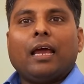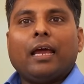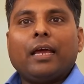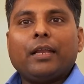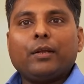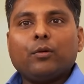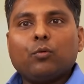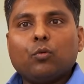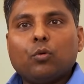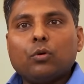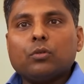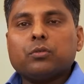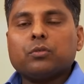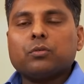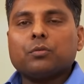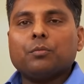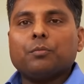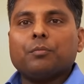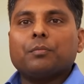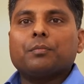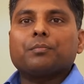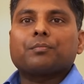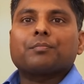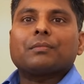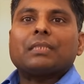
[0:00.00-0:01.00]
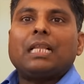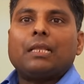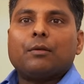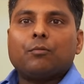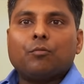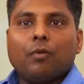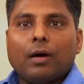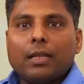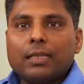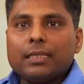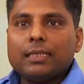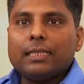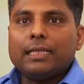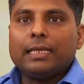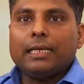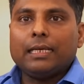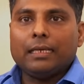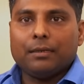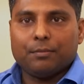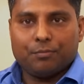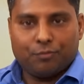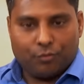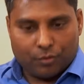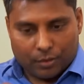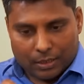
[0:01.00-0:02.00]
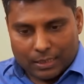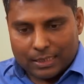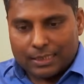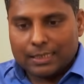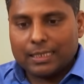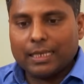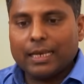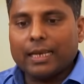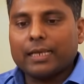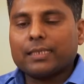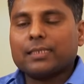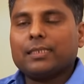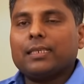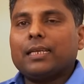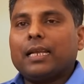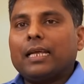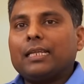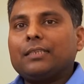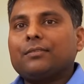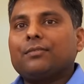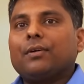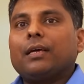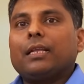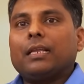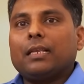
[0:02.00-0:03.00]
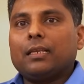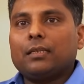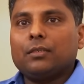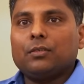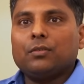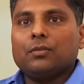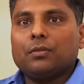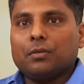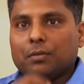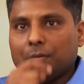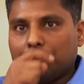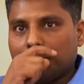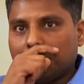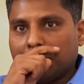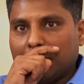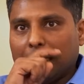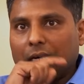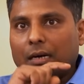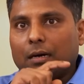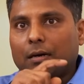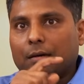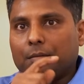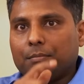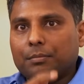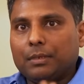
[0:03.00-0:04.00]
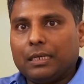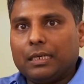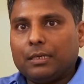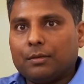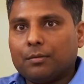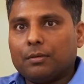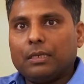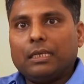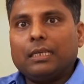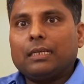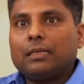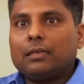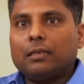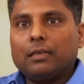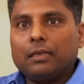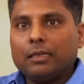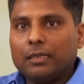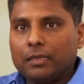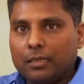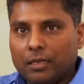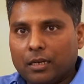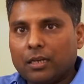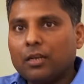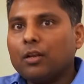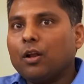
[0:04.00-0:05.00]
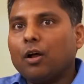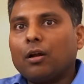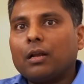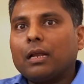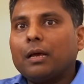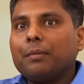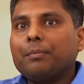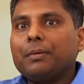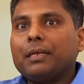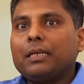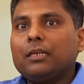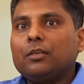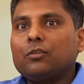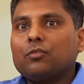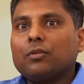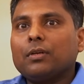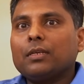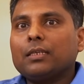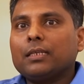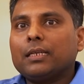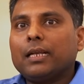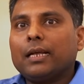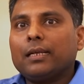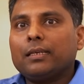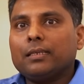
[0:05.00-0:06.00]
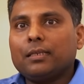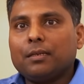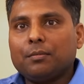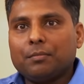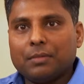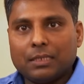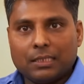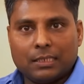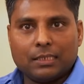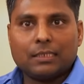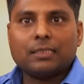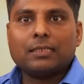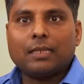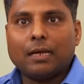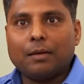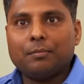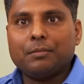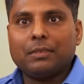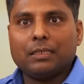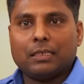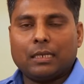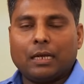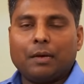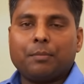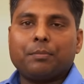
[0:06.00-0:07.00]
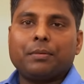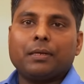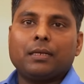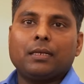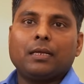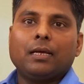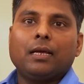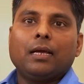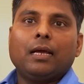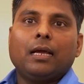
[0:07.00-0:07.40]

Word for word: And also, one thing for this election as well, you know, it did not happen in 2019, but this time it happened.